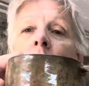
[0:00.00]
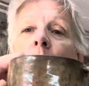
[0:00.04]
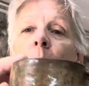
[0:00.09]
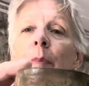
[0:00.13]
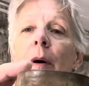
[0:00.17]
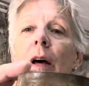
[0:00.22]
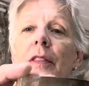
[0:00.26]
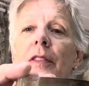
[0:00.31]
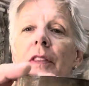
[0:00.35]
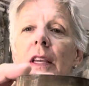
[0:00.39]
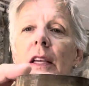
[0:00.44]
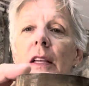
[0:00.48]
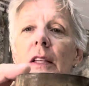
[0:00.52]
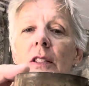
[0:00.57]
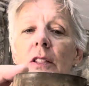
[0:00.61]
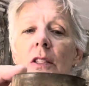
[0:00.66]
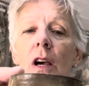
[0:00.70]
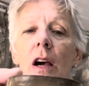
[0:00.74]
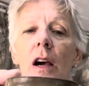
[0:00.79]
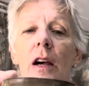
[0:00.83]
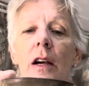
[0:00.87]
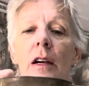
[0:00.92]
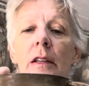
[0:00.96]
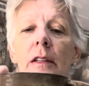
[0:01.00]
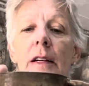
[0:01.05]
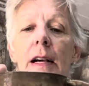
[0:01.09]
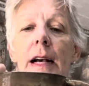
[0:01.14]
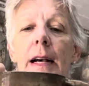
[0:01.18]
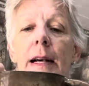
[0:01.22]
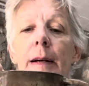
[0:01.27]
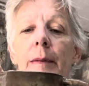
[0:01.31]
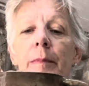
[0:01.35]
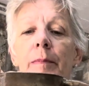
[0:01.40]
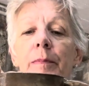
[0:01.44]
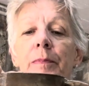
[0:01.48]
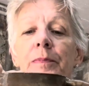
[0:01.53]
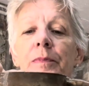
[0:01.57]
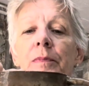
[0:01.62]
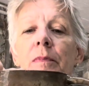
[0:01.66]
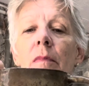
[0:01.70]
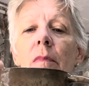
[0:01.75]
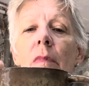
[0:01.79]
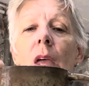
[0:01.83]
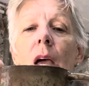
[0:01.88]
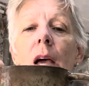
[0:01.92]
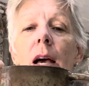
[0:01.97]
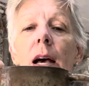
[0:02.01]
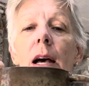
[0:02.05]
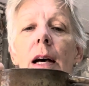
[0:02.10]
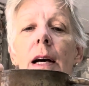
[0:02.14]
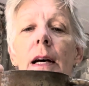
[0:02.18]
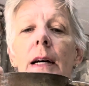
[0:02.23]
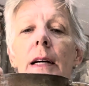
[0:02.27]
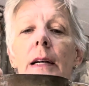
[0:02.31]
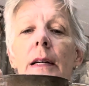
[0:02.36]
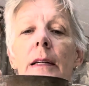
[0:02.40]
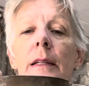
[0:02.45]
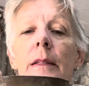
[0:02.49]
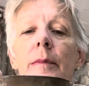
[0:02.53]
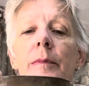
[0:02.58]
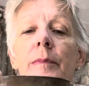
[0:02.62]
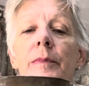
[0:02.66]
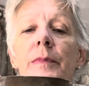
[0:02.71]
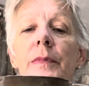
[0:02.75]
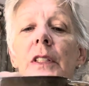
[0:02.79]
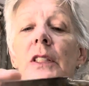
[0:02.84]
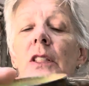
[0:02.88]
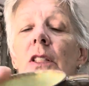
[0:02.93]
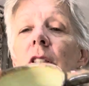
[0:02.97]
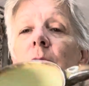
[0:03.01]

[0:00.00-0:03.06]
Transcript: But these are this